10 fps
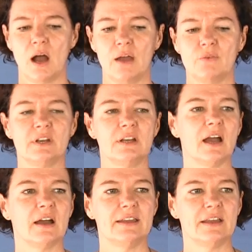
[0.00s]
I
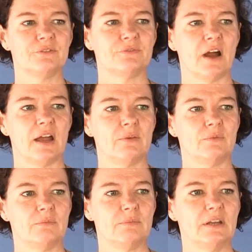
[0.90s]
really
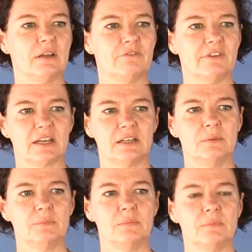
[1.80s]
identified being a
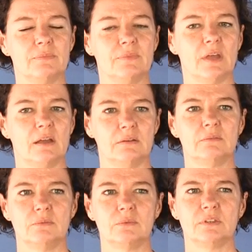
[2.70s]
victim. That
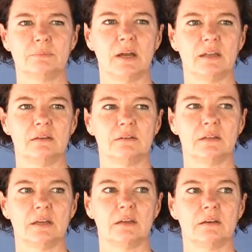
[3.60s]
was my
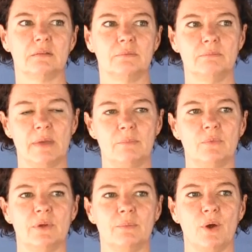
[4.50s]
like
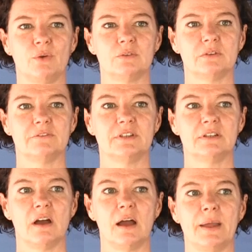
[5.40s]
memory most of the
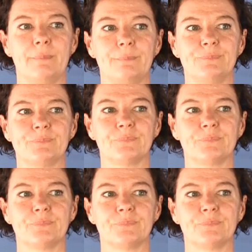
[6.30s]
time.